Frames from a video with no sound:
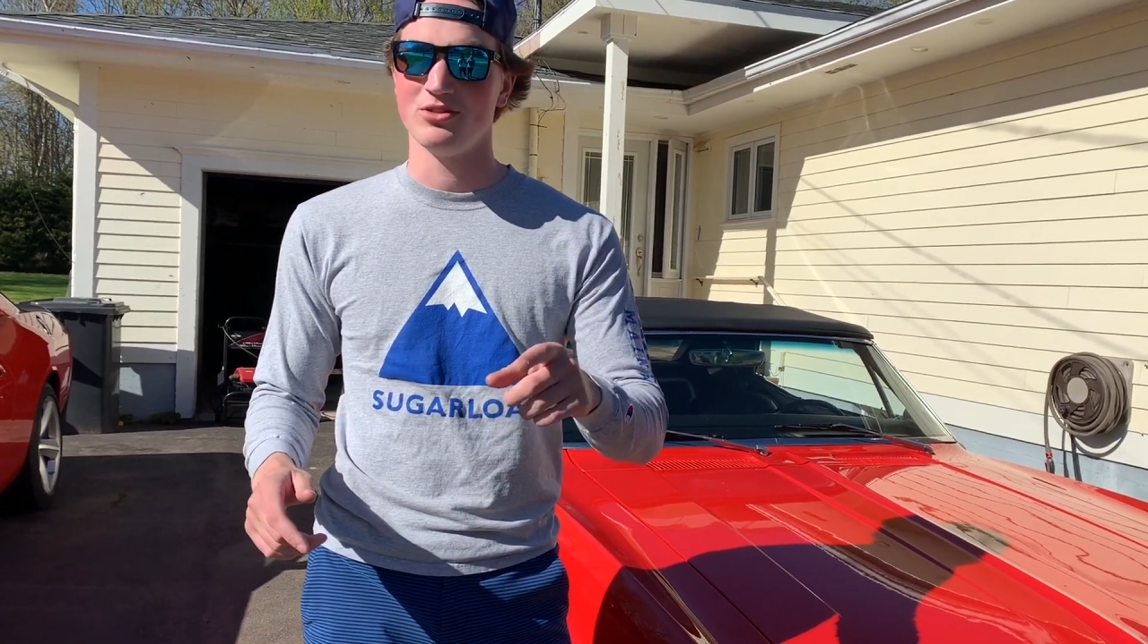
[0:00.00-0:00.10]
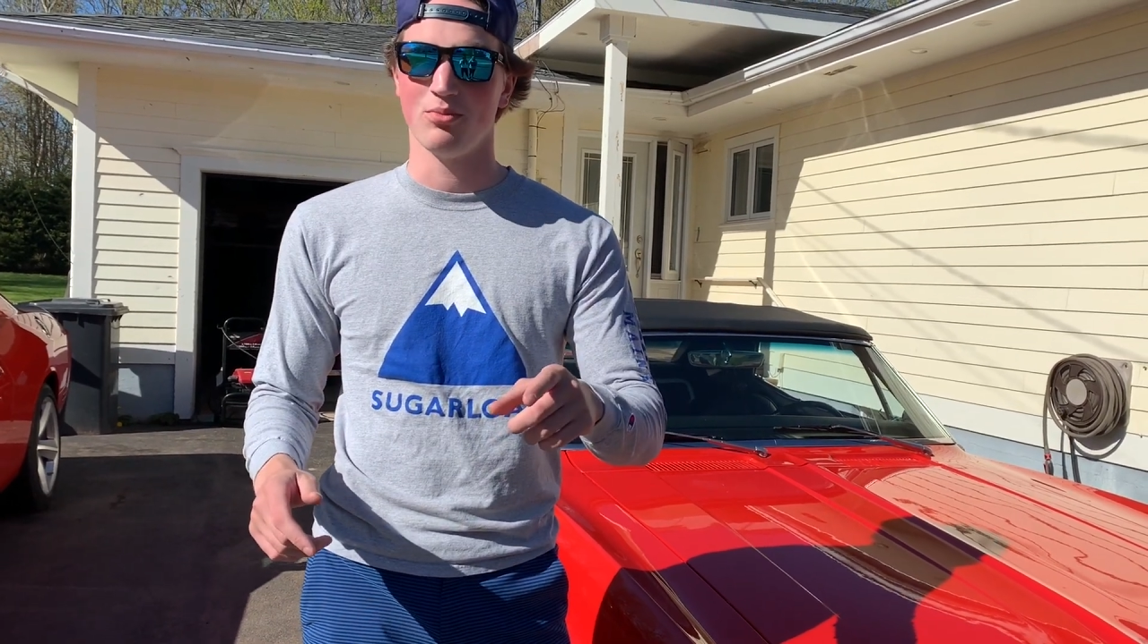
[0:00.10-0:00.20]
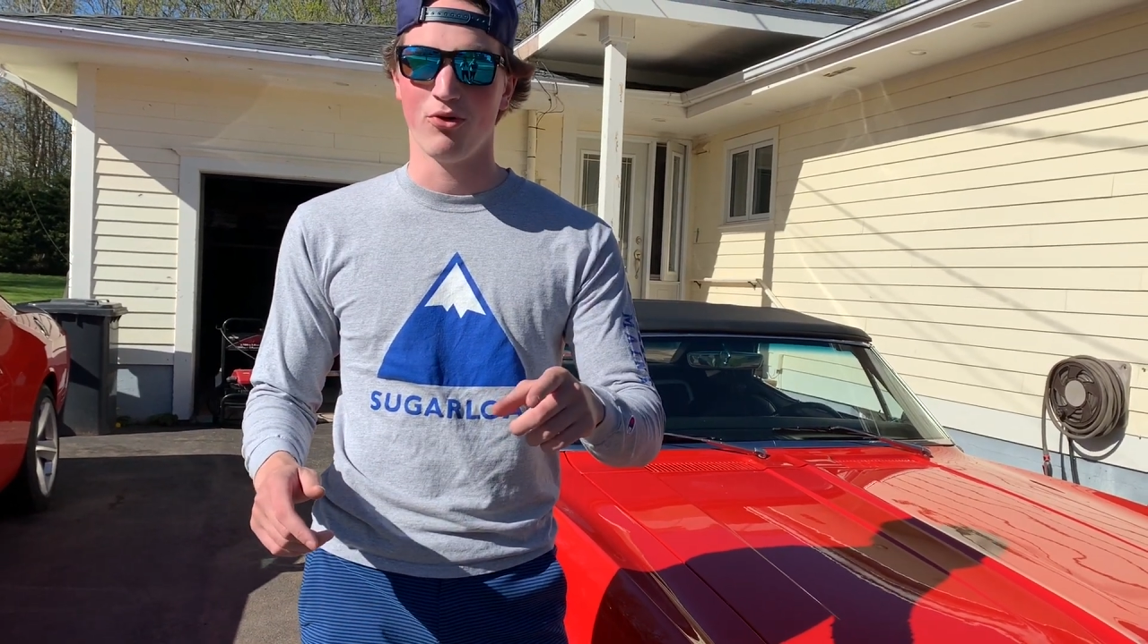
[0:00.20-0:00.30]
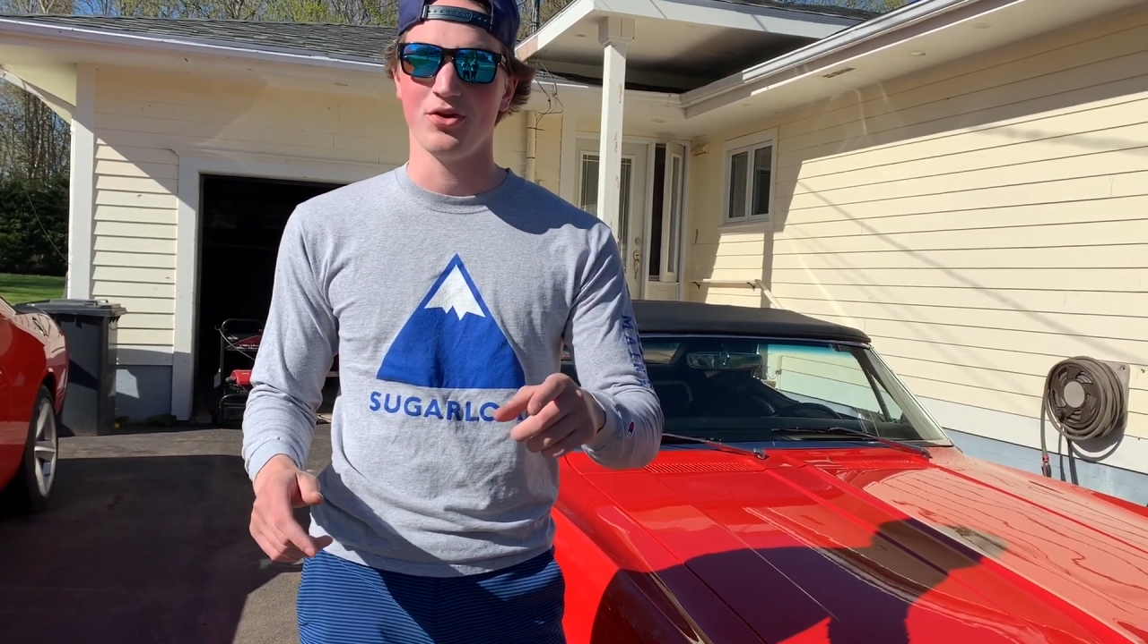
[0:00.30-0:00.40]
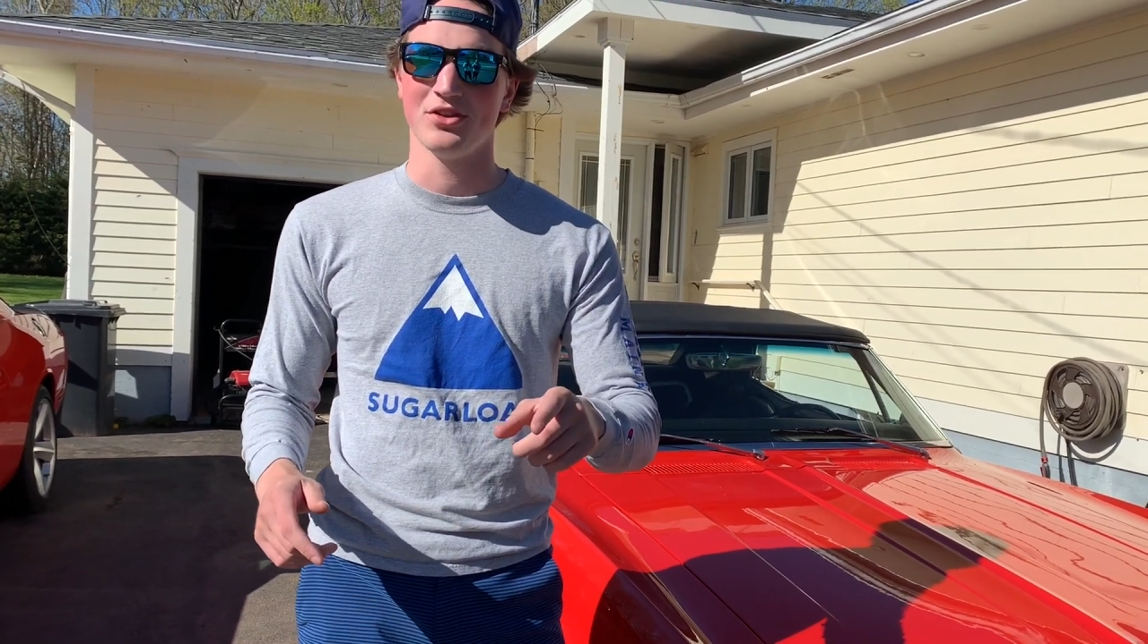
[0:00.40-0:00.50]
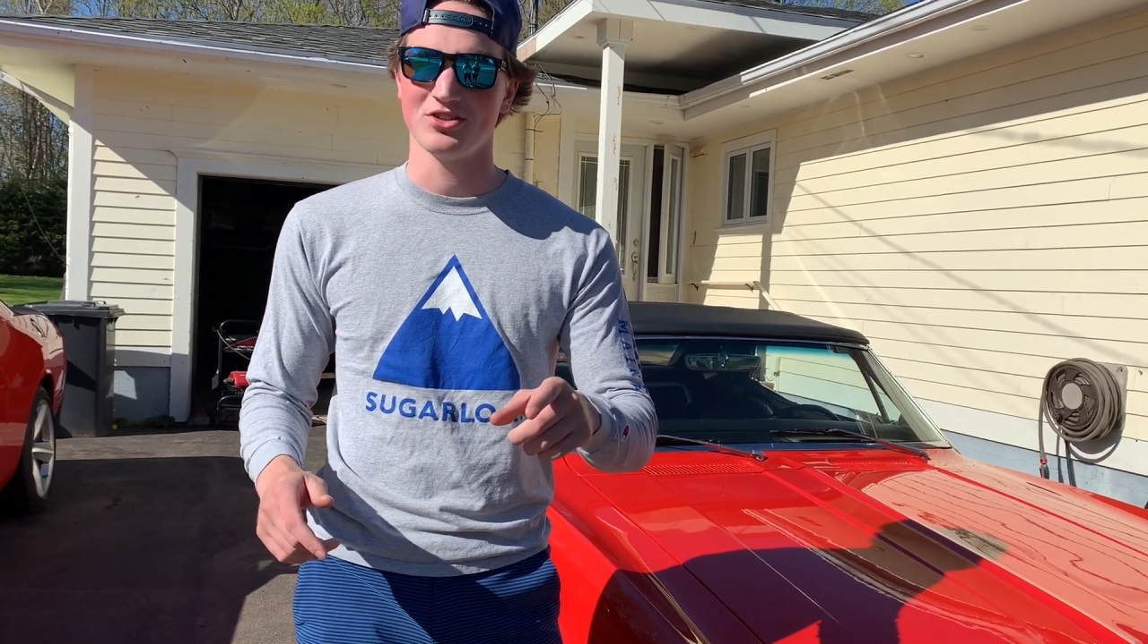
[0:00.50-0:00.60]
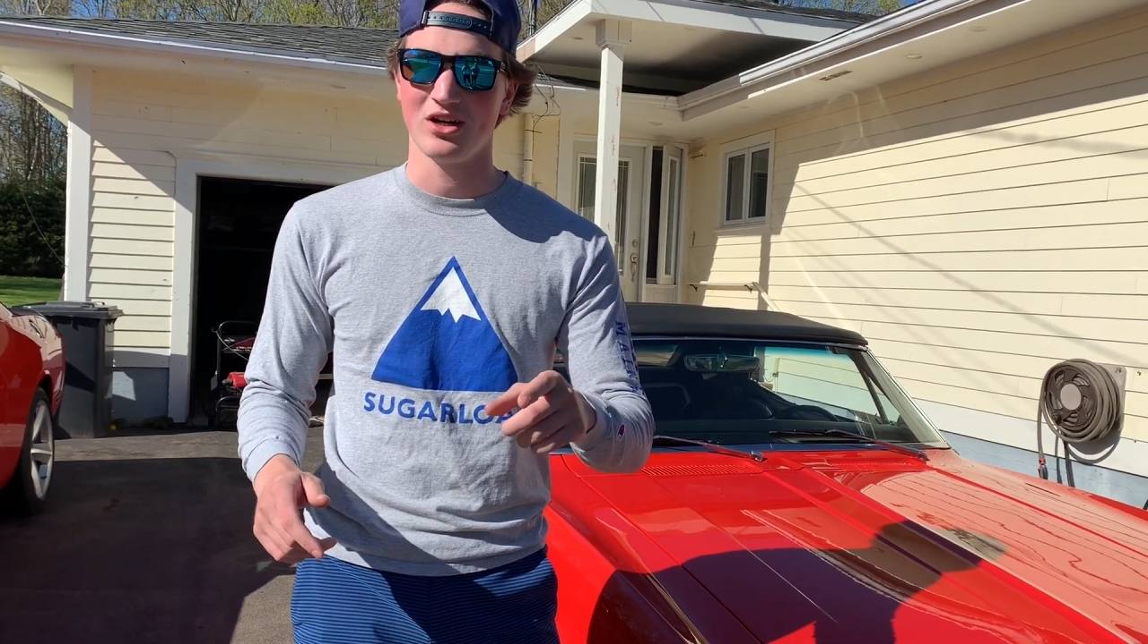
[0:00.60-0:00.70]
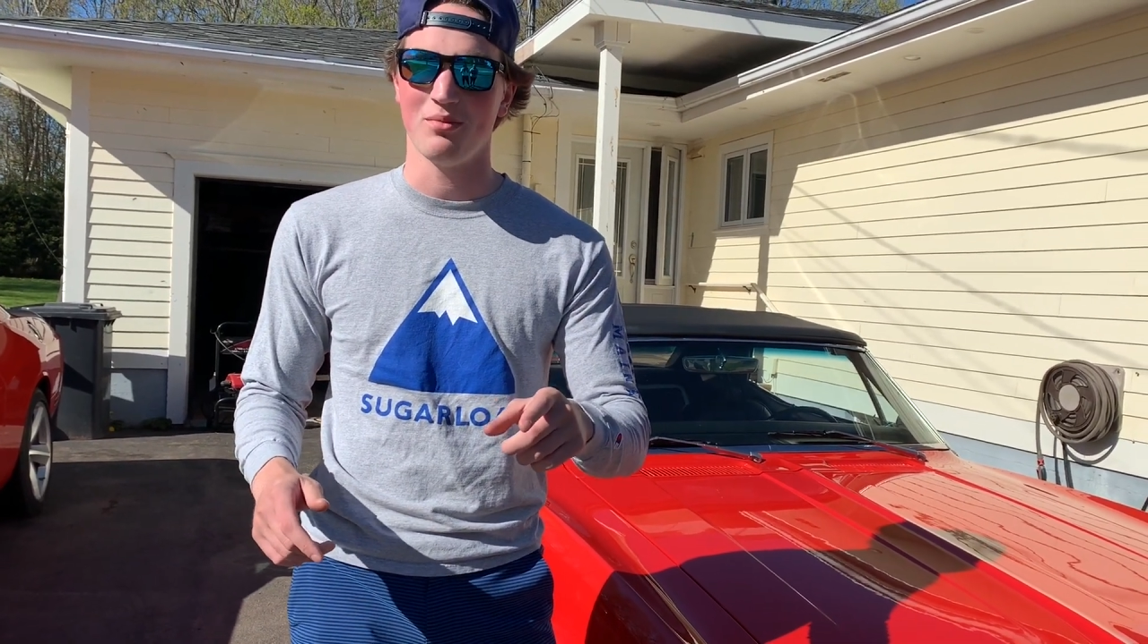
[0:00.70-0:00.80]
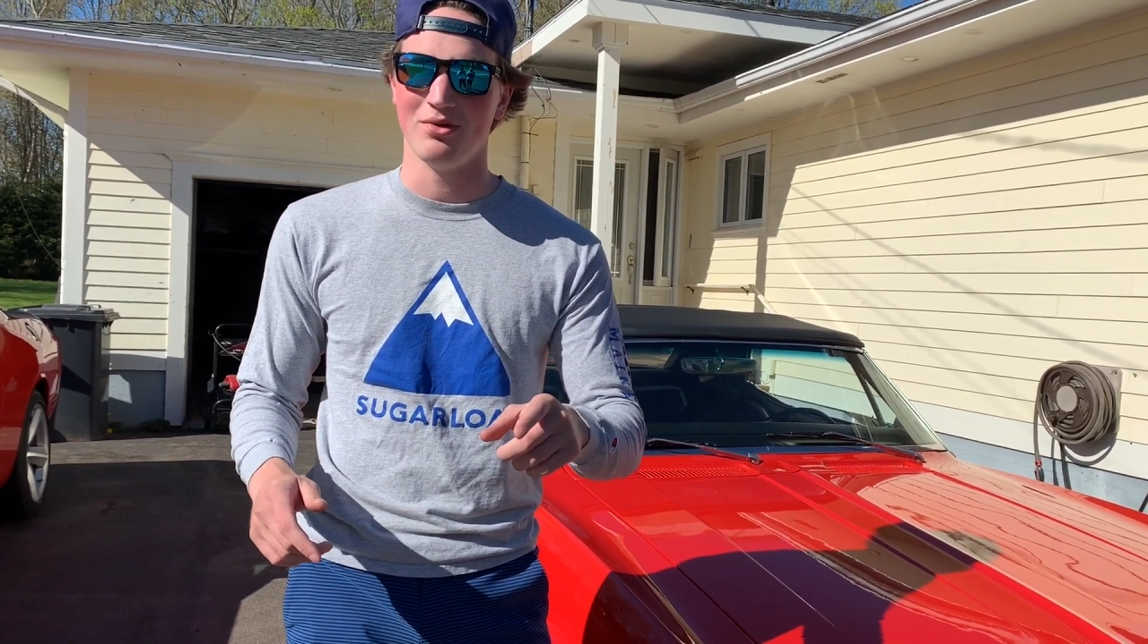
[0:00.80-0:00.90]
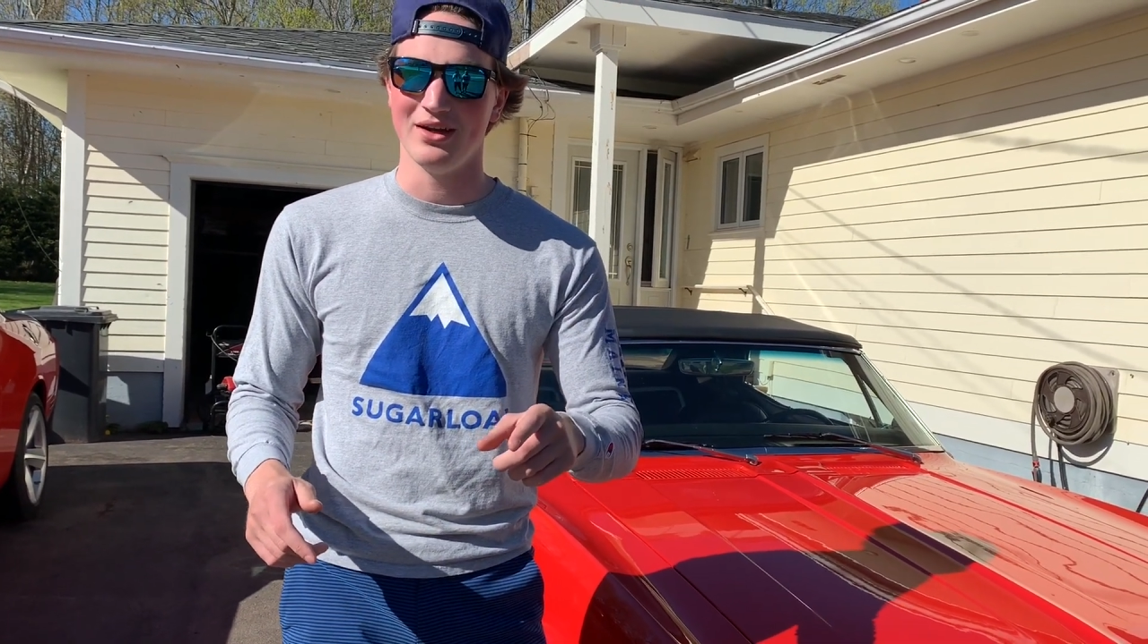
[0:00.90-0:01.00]
support this
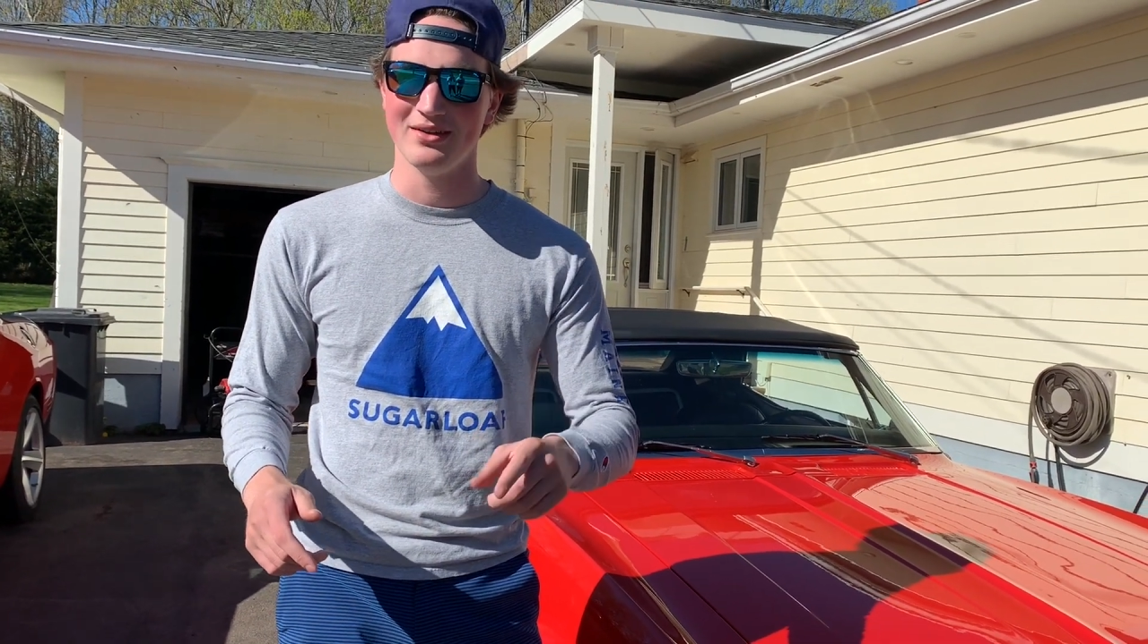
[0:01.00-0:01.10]
company.